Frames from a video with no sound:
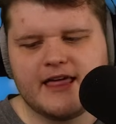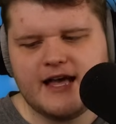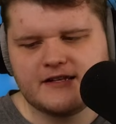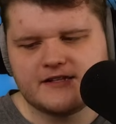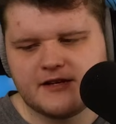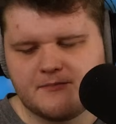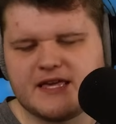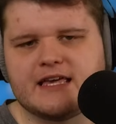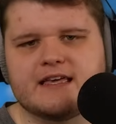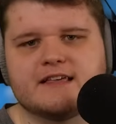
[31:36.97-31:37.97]
that, to
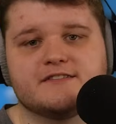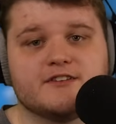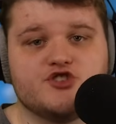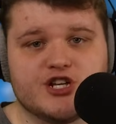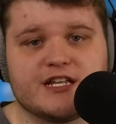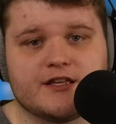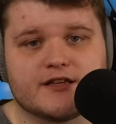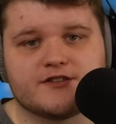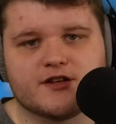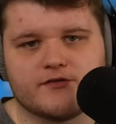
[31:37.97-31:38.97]
me, is the
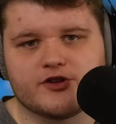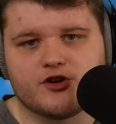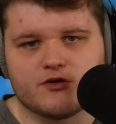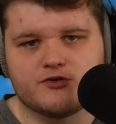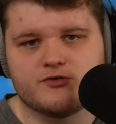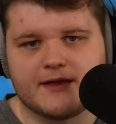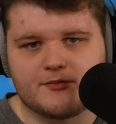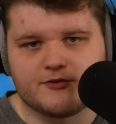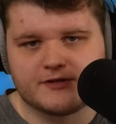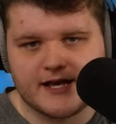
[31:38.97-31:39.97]
genius of The Girl Who Leapt
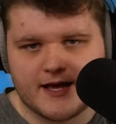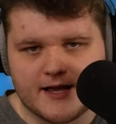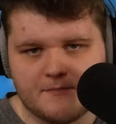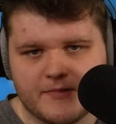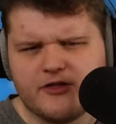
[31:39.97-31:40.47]
Through Time.